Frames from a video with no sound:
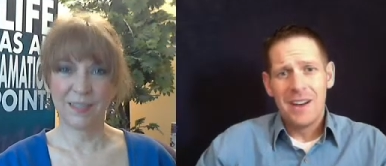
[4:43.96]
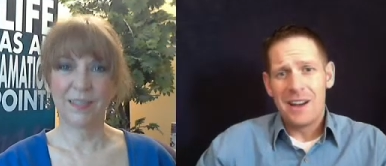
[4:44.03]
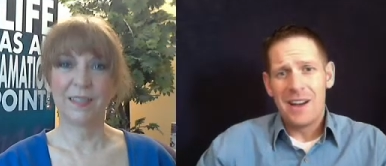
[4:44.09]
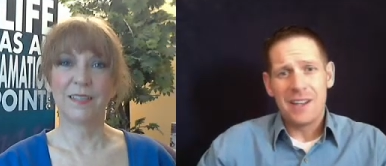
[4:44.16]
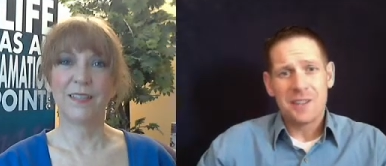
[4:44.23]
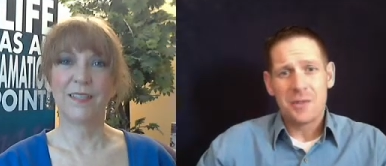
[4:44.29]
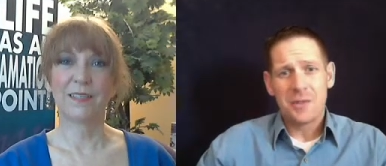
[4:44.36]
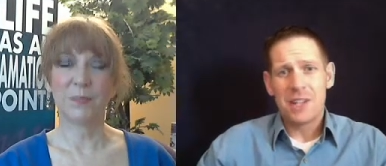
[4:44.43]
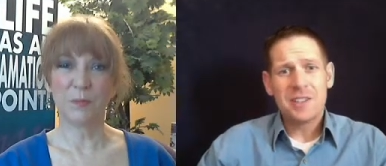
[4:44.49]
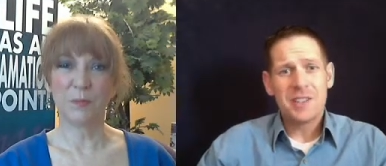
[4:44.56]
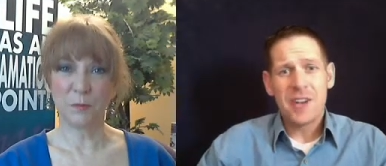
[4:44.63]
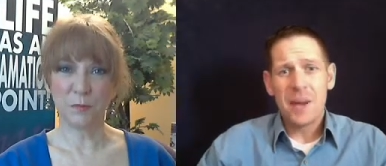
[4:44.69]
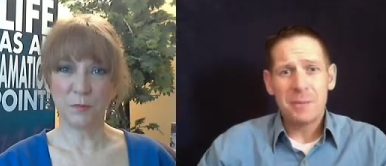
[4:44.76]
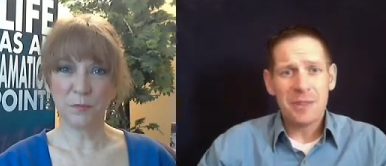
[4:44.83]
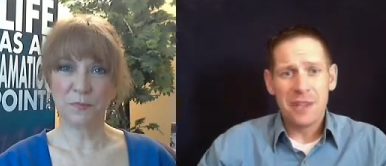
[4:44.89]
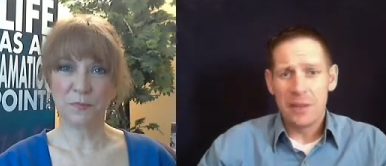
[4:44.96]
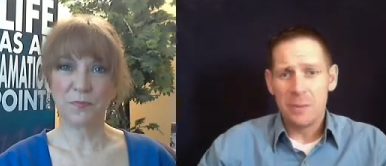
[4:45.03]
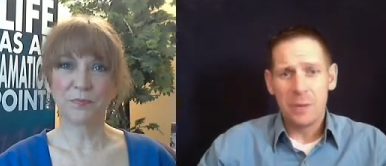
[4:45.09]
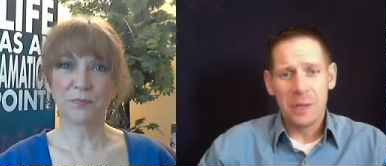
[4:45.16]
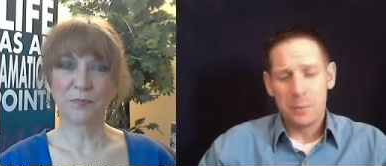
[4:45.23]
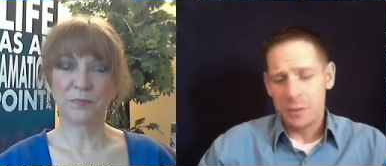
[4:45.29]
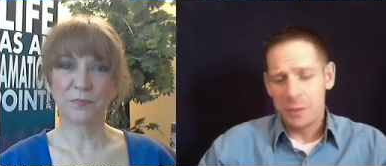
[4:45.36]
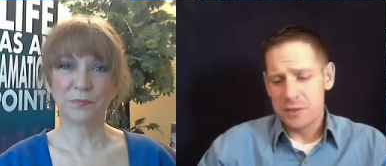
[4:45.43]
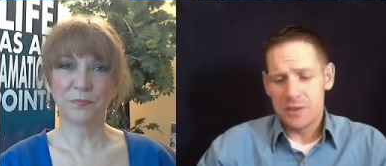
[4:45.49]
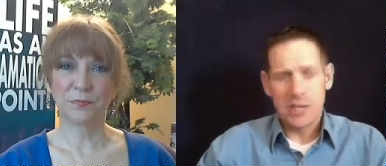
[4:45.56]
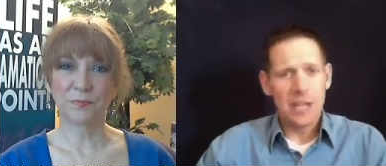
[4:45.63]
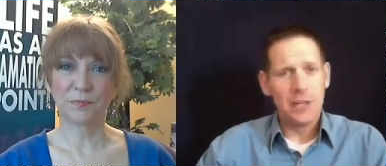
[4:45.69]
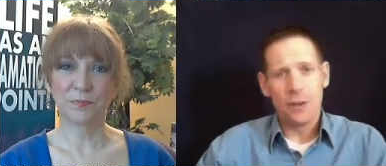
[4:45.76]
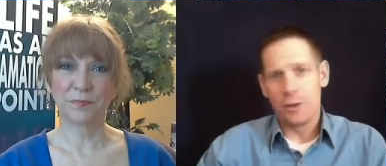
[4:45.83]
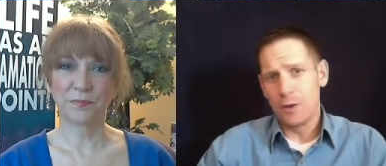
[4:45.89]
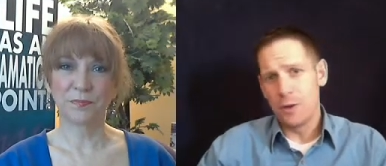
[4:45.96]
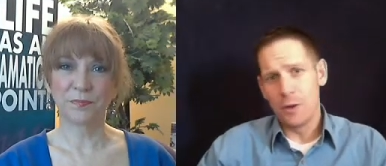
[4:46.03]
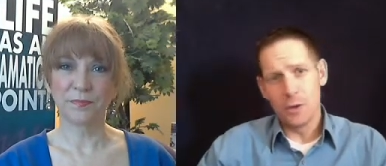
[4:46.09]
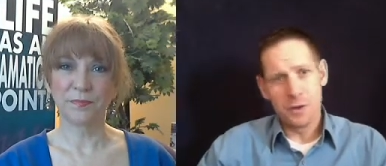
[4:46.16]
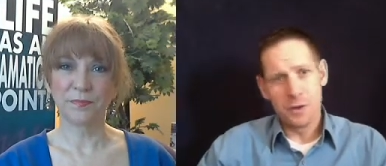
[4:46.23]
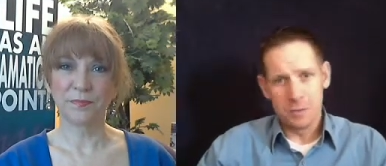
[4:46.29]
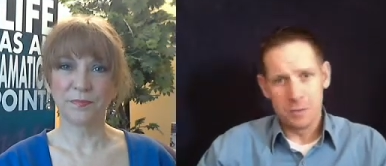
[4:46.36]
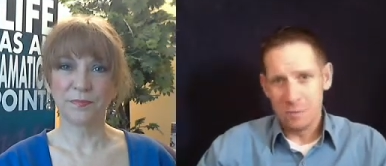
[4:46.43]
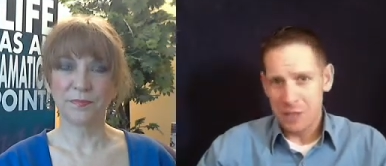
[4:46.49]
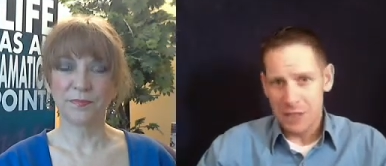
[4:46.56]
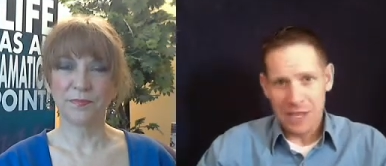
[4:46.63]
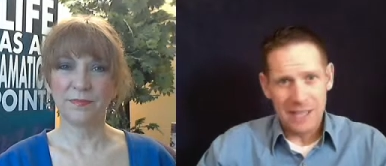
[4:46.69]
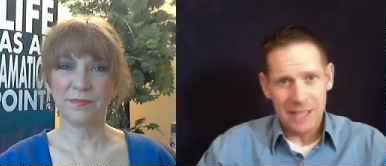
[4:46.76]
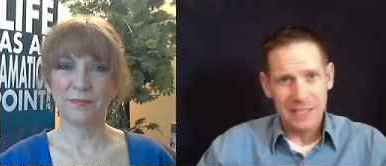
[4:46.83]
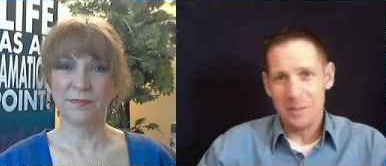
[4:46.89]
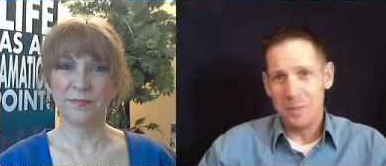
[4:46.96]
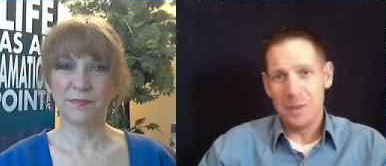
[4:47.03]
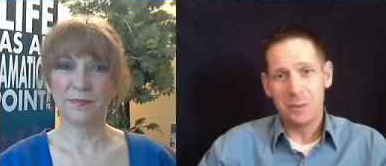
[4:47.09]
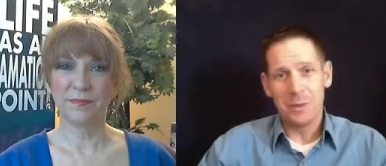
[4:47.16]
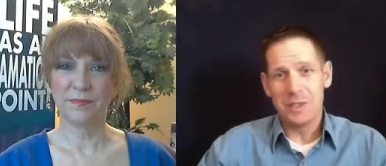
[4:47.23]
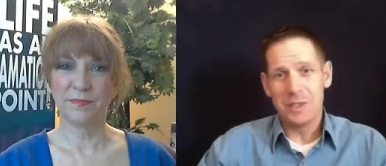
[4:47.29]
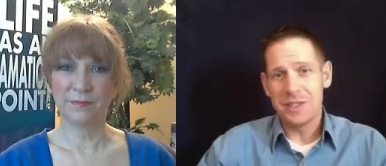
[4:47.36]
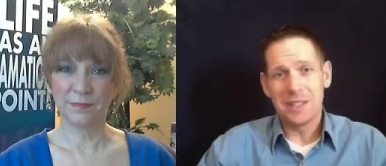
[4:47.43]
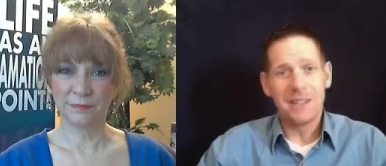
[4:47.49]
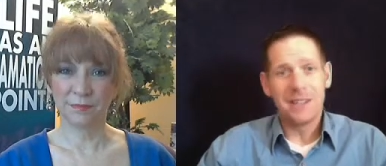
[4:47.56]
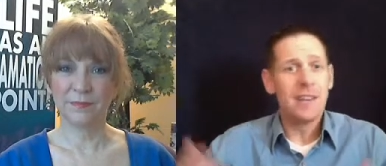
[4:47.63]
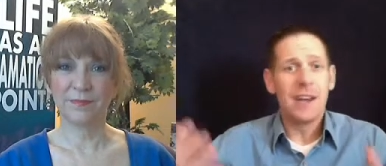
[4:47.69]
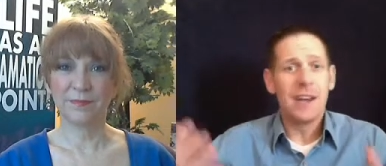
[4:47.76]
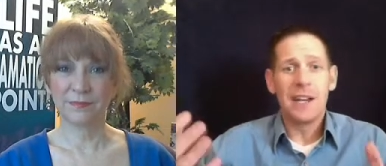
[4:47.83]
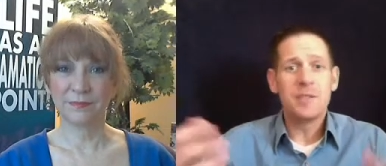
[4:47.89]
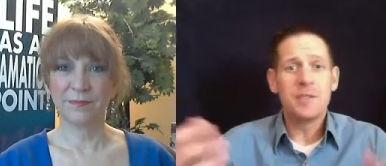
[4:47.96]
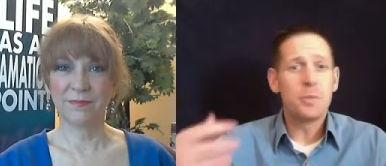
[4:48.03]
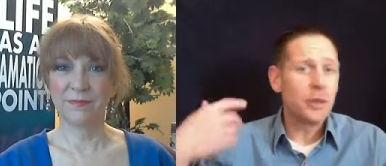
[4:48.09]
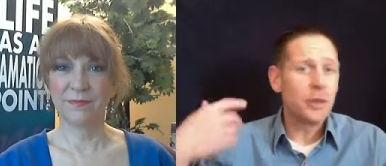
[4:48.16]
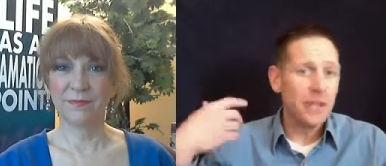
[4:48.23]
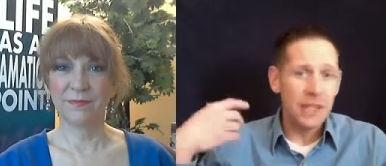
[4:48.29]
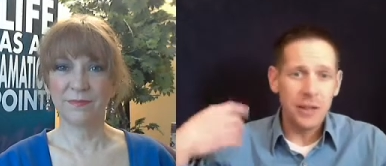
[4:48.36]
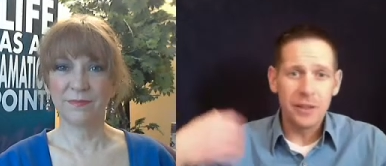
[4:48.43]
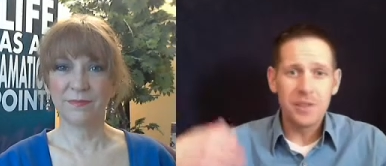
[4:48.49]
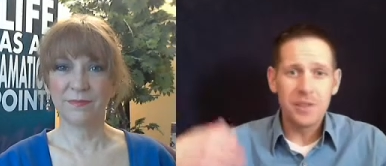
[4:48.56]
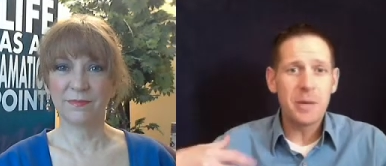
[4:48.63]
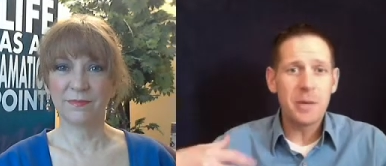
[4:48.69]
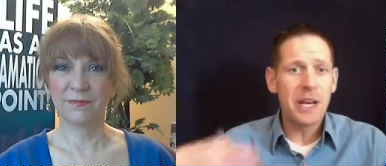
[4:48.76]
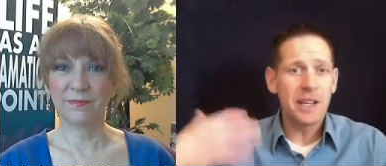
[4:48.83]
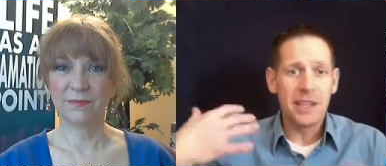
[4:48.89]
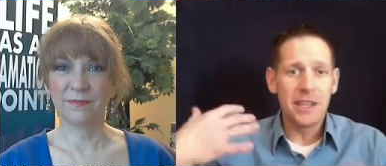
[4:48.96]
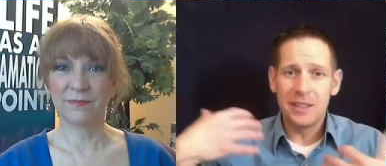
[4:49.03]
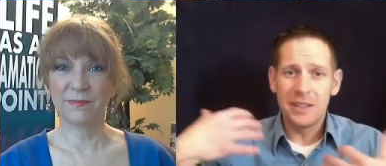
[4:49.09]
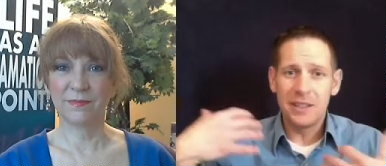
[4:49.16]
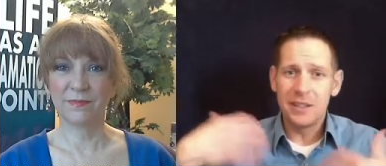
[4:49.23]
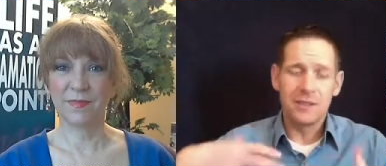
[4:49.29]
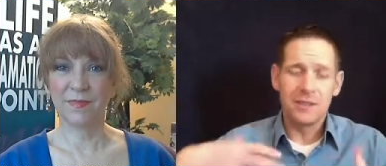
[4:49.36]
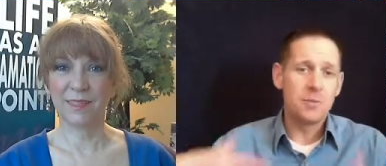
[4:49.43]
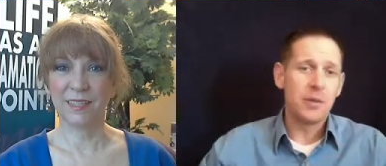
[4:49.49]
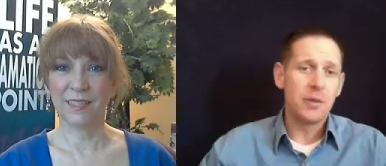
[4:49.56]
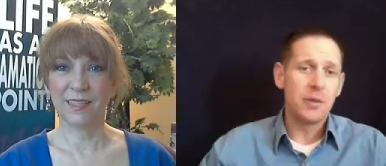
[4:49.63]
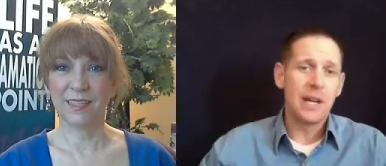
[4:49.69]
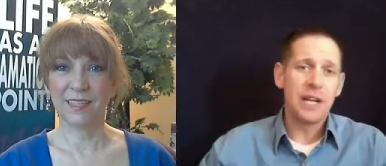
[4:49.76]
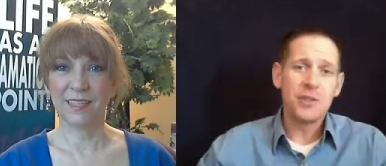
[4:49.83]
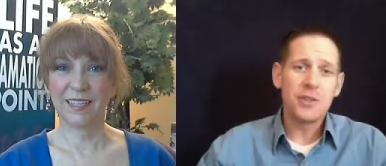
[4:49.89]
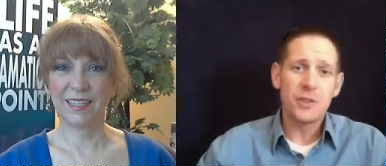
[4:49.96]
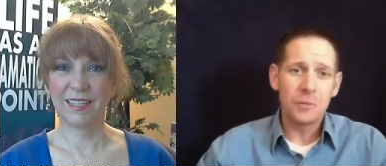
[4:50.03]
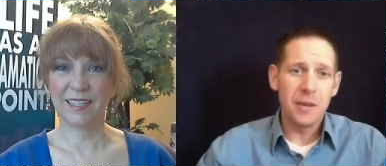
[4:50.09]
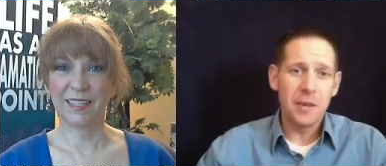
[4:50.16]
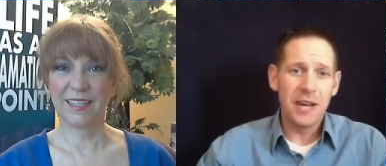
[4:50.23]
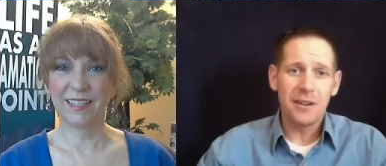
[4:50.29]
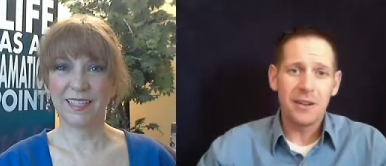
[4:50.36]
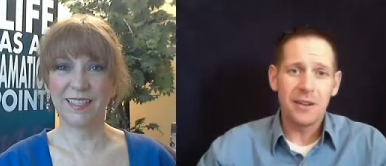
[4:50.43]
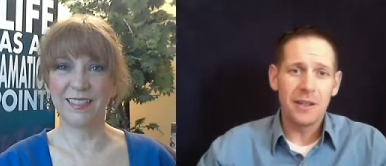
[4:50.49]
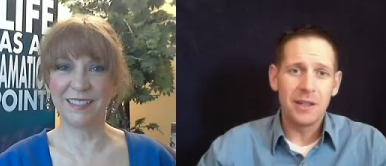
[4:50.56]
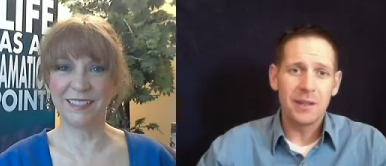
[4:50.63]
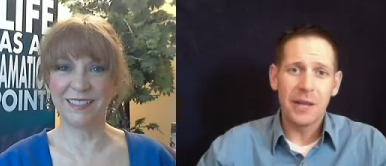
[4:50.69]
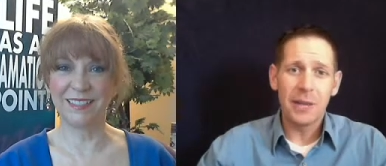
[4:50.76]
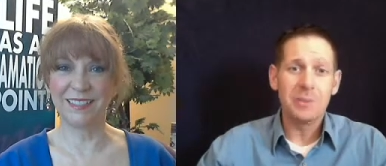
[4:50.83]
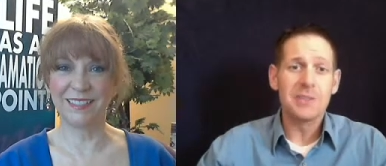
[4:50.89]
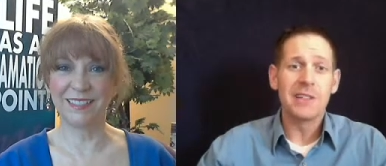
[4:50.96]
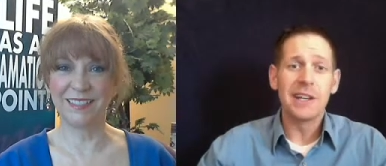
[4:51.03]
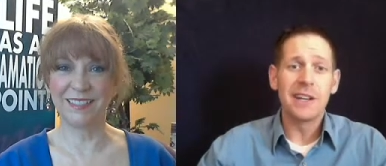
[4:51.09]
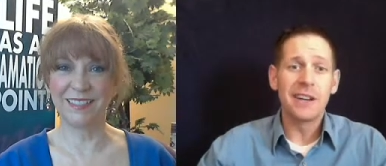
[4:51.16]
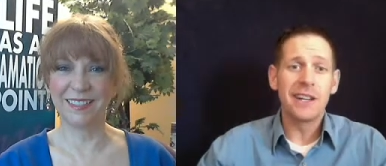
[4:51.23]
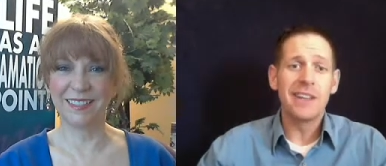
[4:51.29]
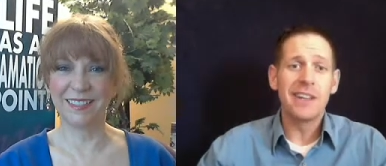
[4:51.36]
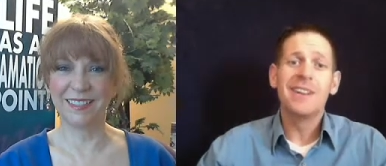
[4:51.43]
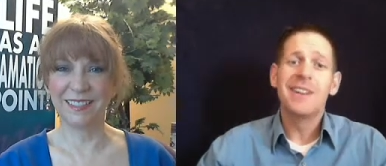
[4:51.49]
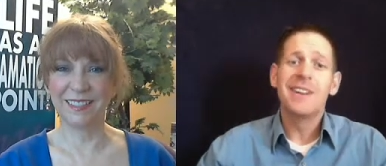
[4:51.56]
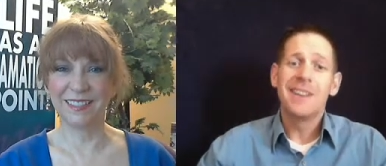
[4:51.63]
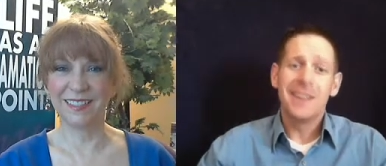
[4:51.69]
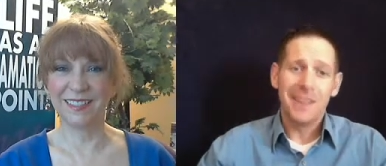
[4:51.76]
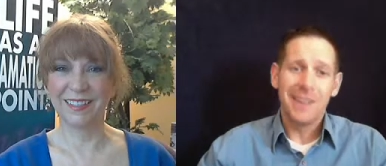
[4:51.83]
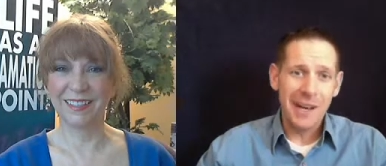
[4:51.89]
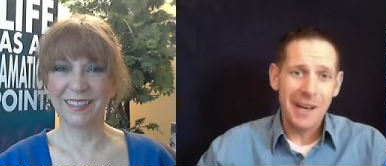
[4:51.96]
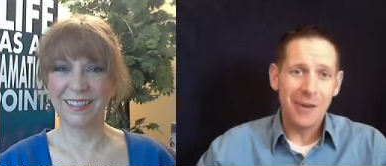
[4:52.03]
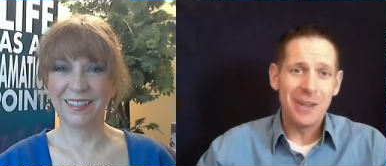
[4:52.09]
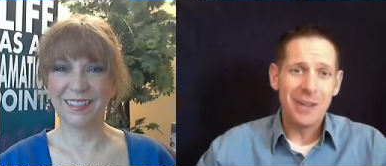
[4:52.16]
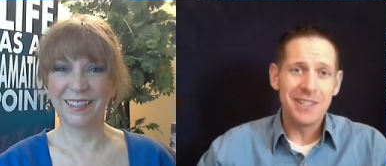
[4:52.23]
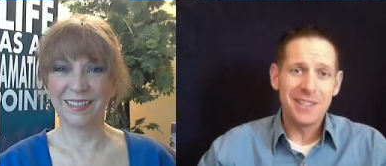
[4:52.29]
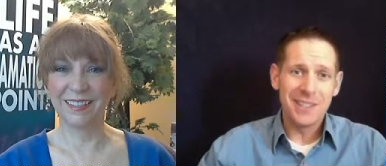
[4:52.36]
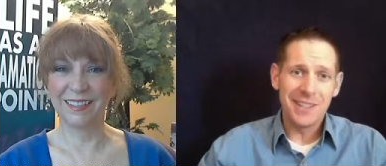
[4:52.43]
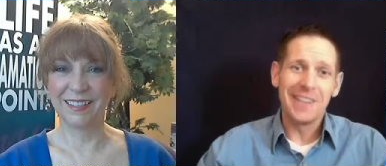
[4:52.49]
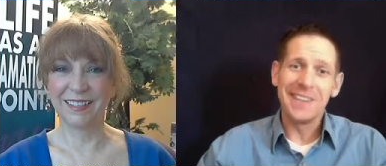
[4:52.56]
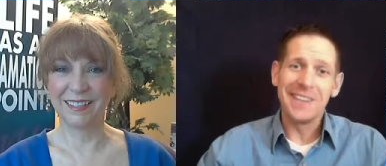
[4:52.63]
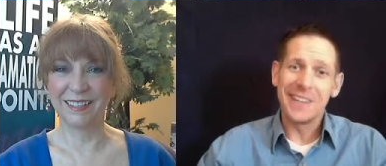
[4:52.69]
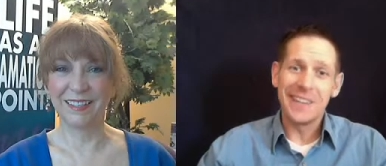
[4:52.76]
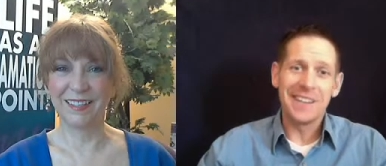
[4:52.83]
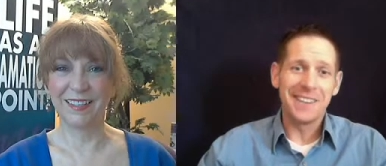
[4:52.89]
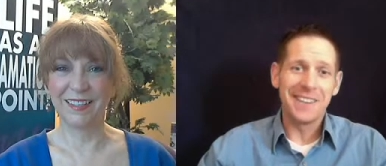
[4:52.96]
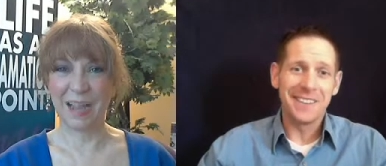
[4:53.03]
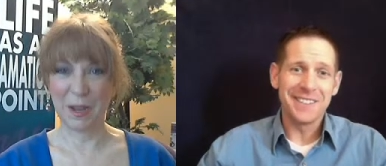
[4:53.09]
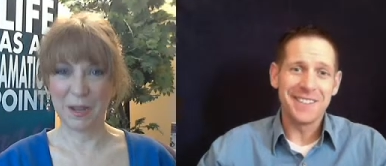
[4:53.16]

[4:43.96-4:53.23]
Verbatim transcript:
Speaker 1: so I stopped telling people, set your goals and be nice to people. He said, I just put the earrings back in, the plaid shirt back on, and I was Larry. and now I just tell it like it is.